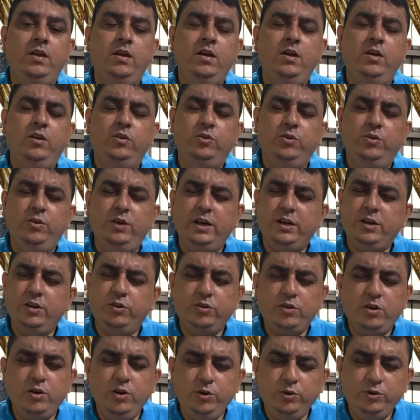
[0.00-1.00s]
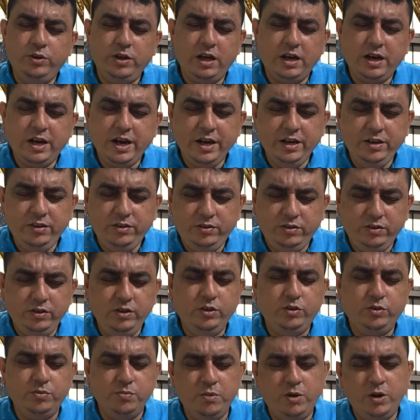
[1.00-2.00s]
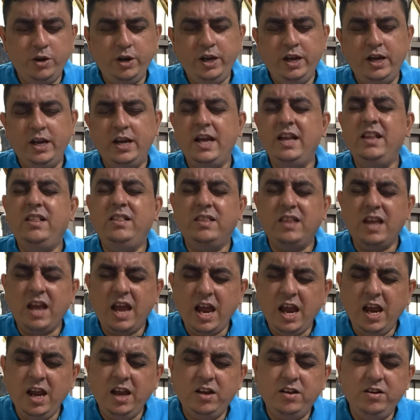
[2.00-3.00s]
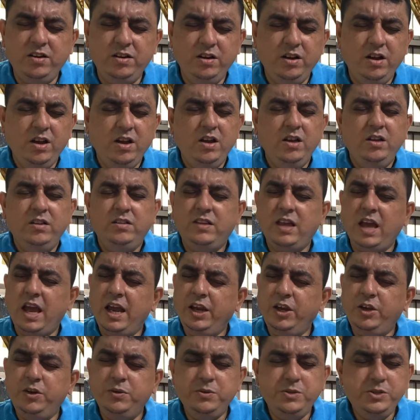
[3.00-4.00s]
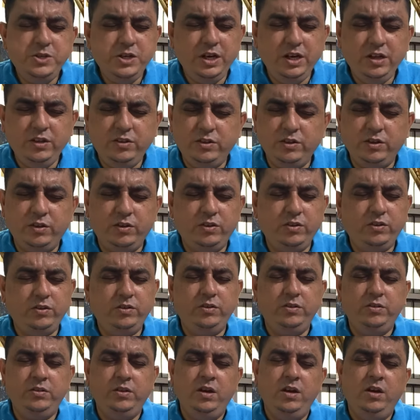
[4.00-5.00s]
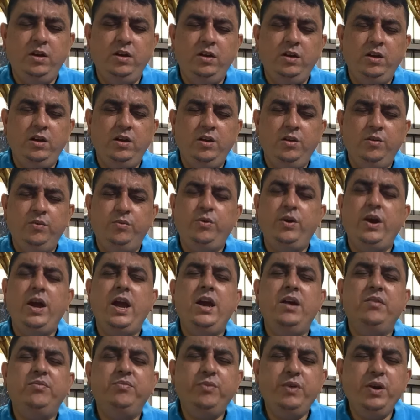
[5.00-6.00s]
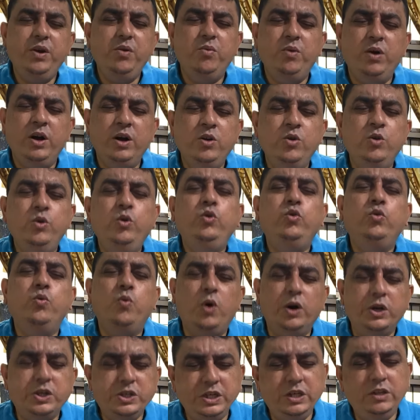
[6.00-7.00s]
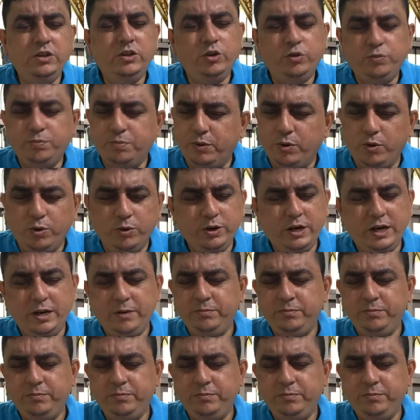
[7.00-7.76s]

So let us close our eyes this morning and I thank, thank you, Jesus, for everyone who's watching this program.